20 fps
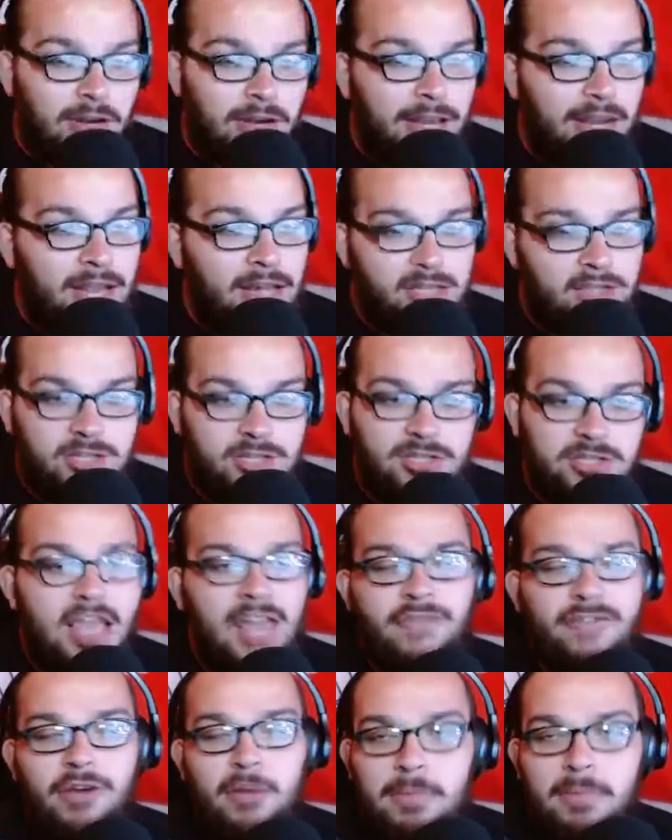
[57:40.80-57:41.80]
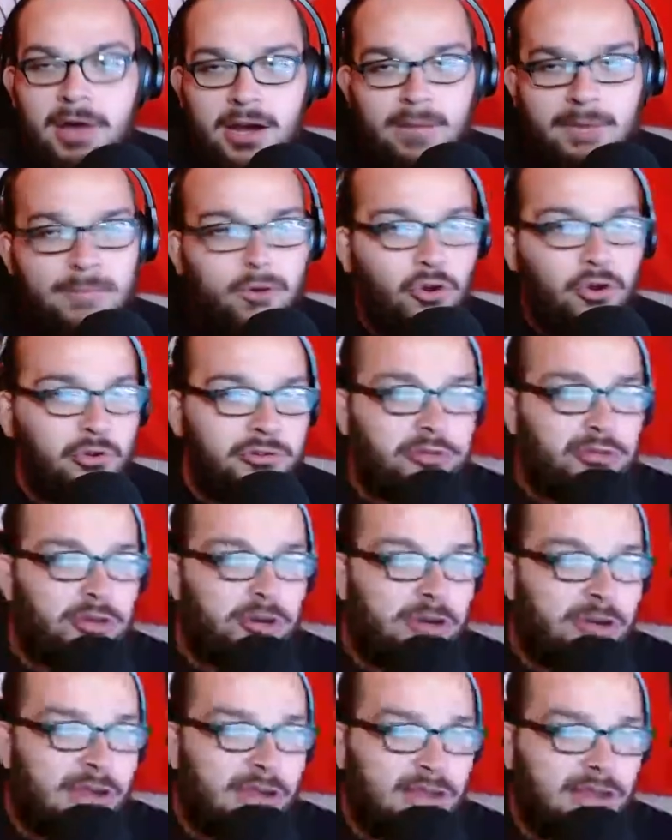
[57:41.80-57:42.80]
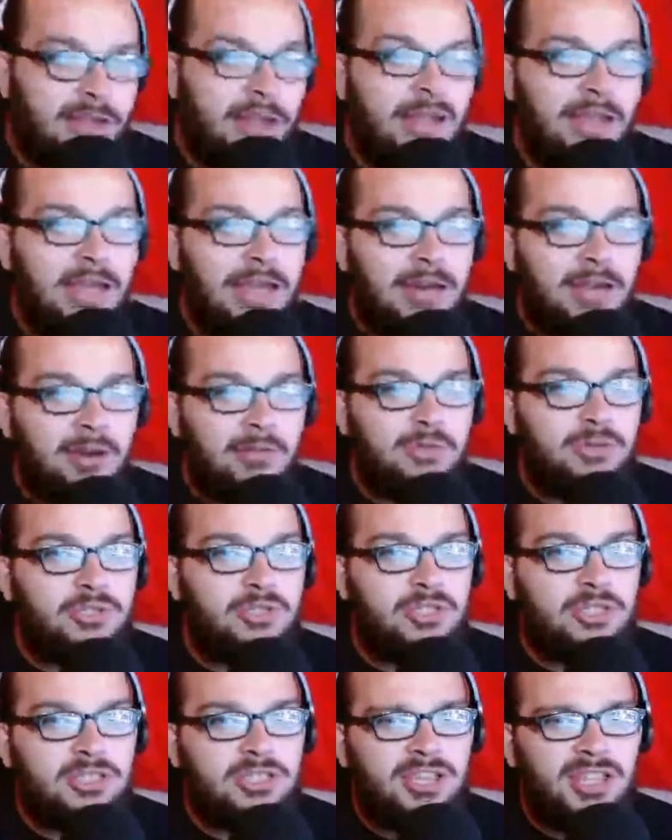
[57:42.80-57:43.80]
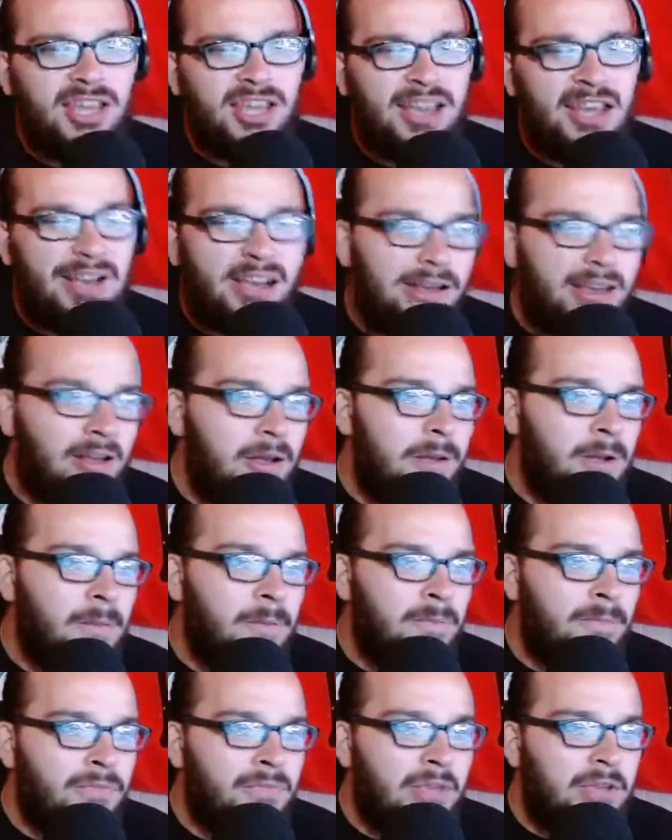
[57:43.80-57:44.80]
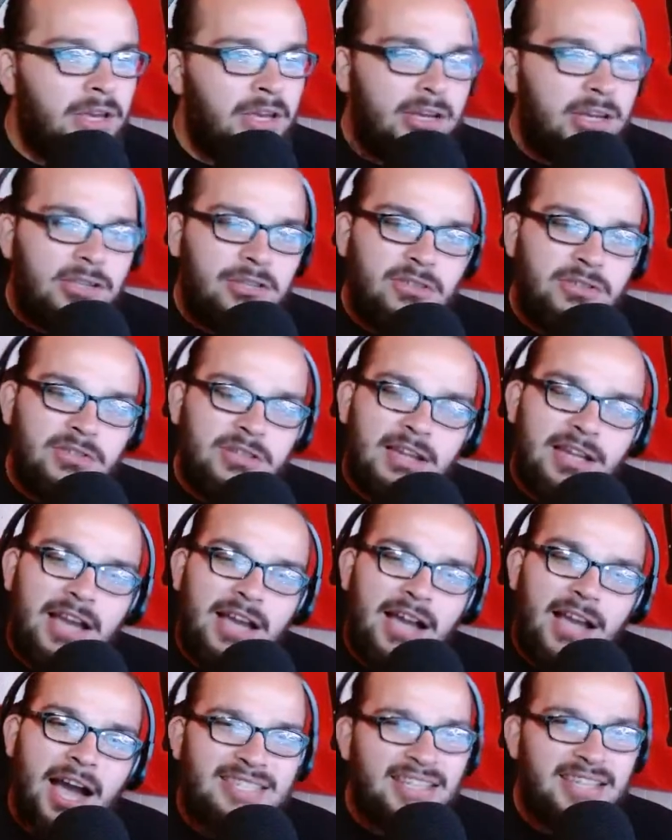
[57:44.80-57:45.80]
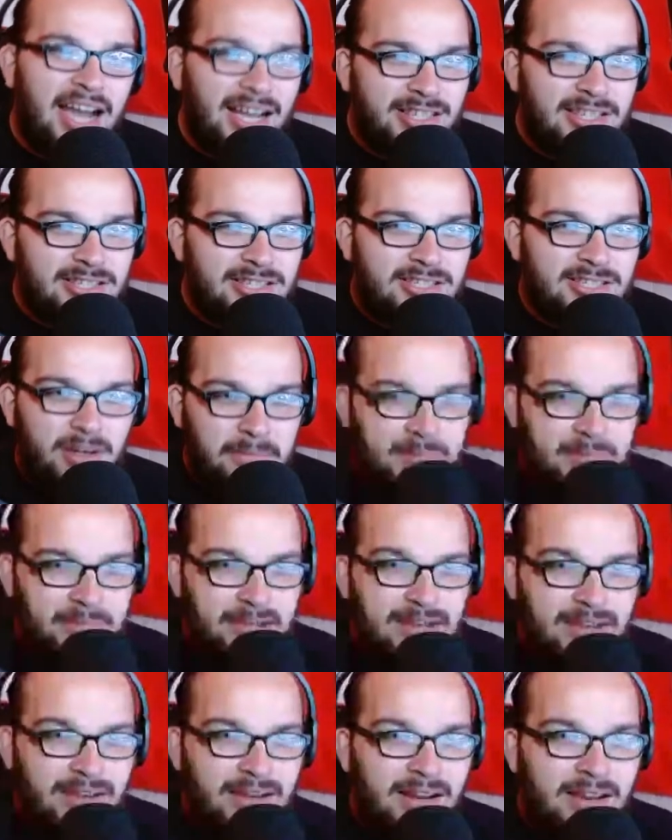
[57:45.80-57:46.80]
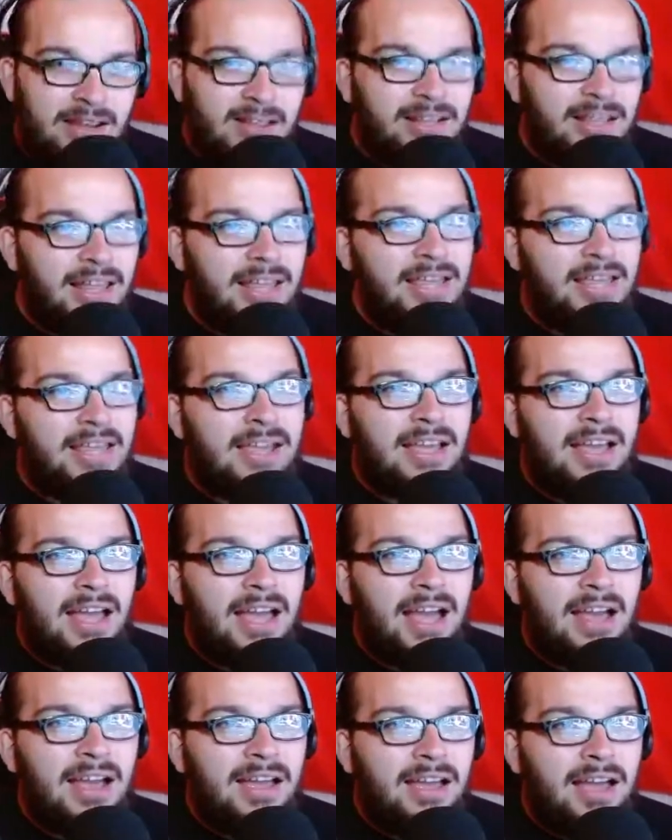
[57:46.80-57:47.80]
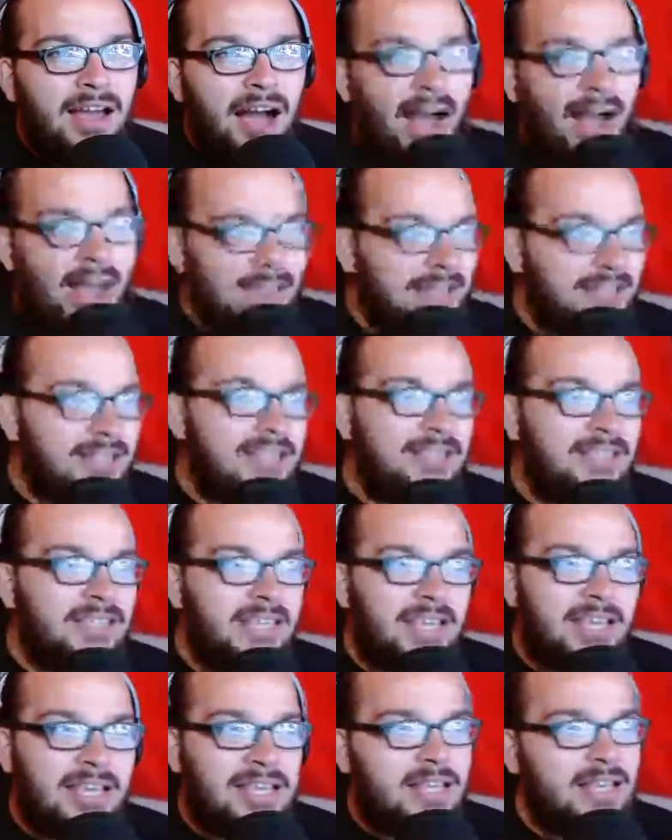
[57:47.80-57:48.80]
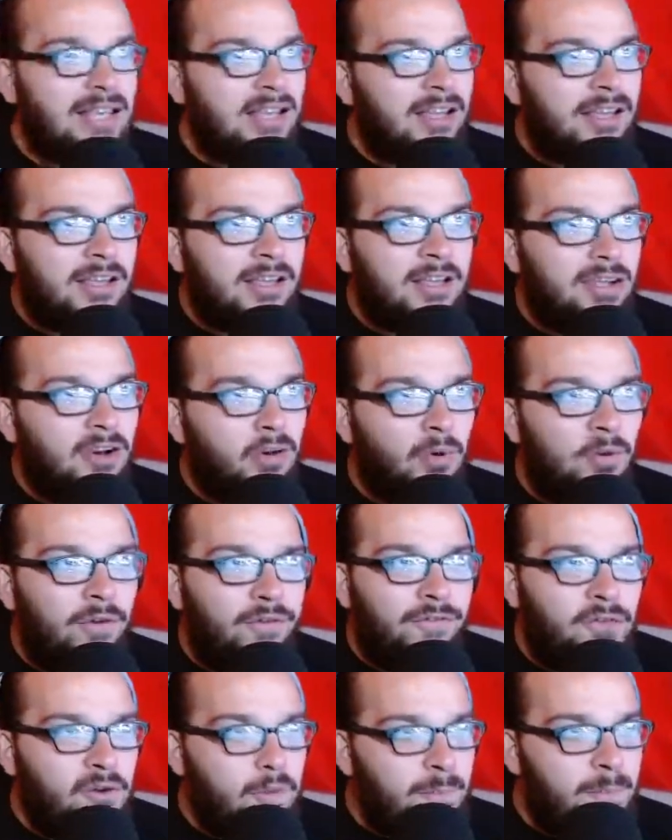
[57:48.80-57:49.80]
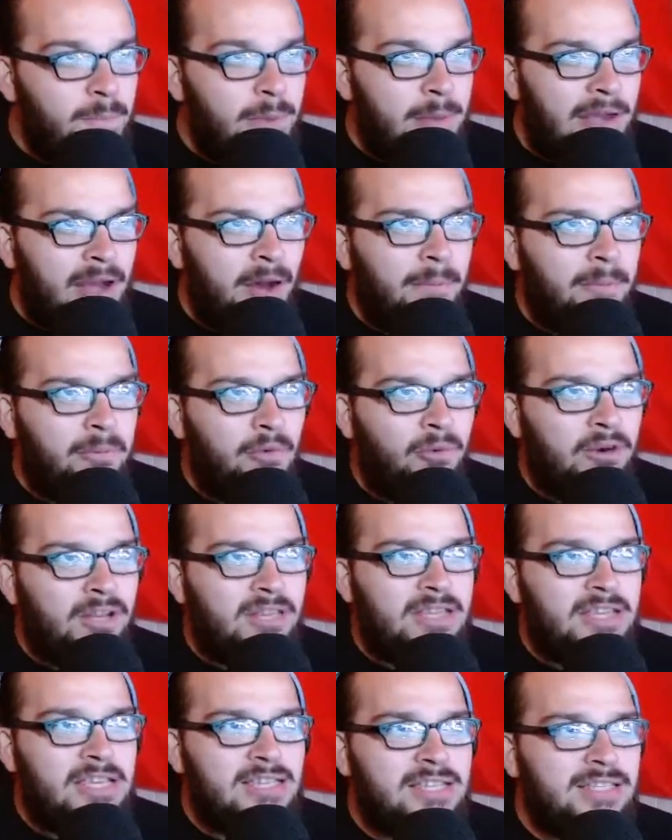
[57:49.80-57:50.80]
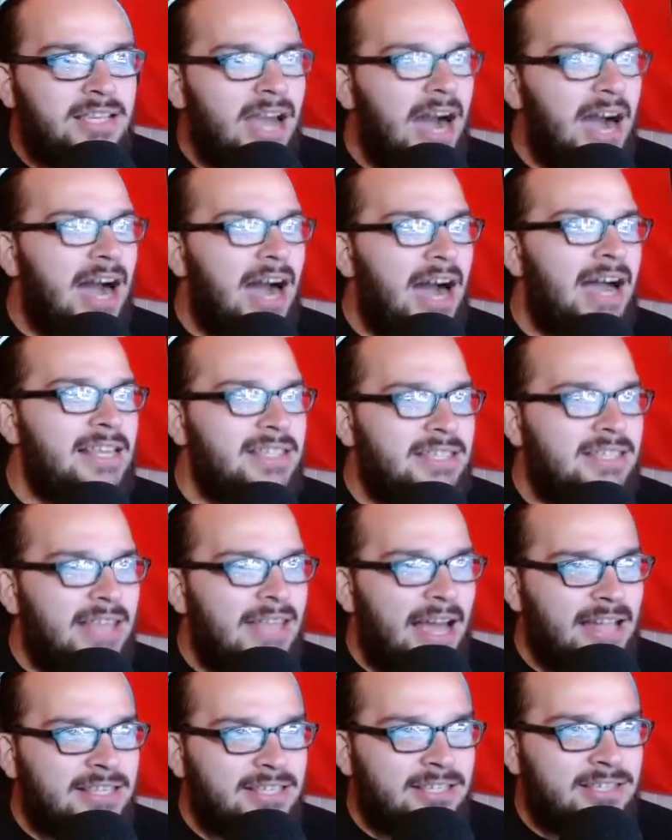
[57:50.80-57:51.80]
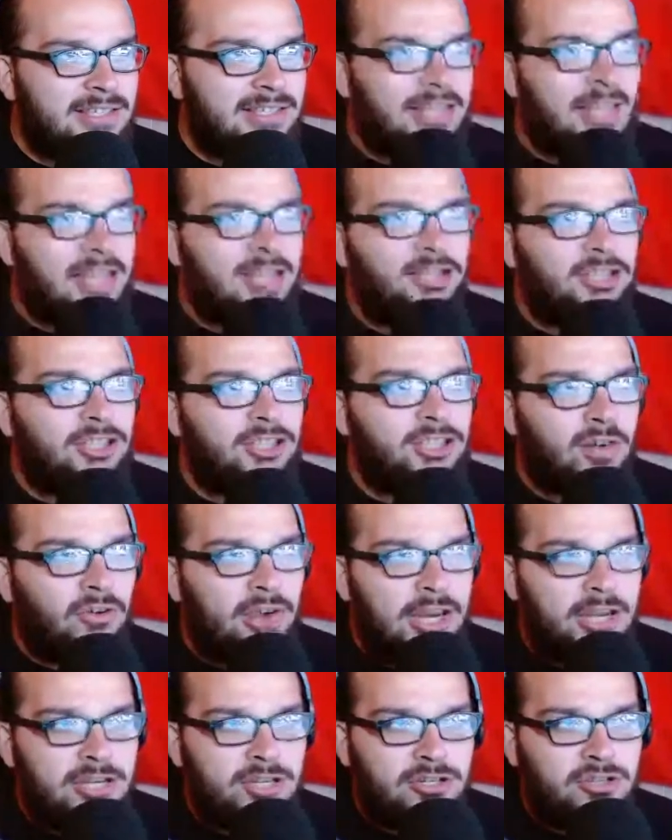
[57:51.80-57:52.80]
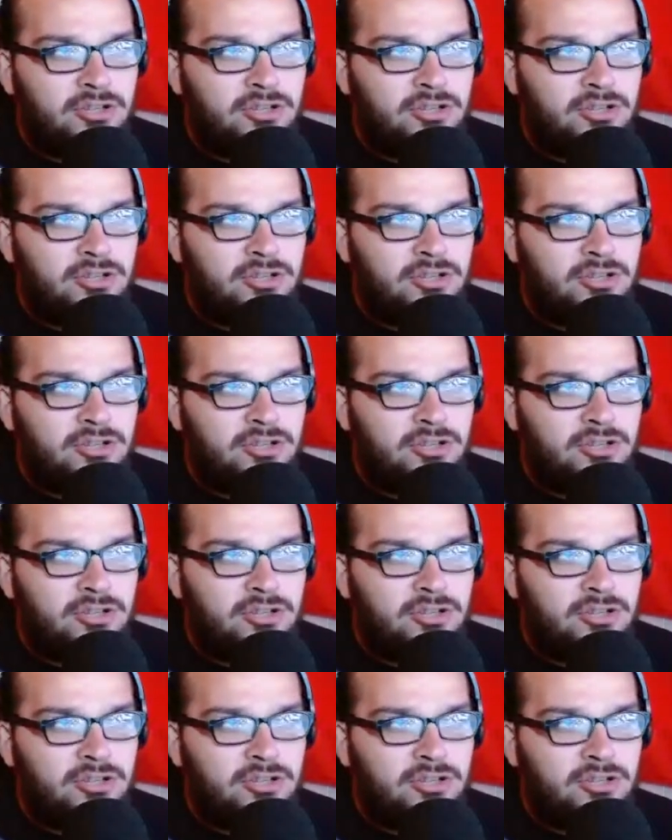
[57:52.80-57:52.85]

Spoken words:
day just gave up on him cold turkey. And it was just like, dude, the guy's got something. Like, I could see, you know, if you pick up one of these guys that's a second generation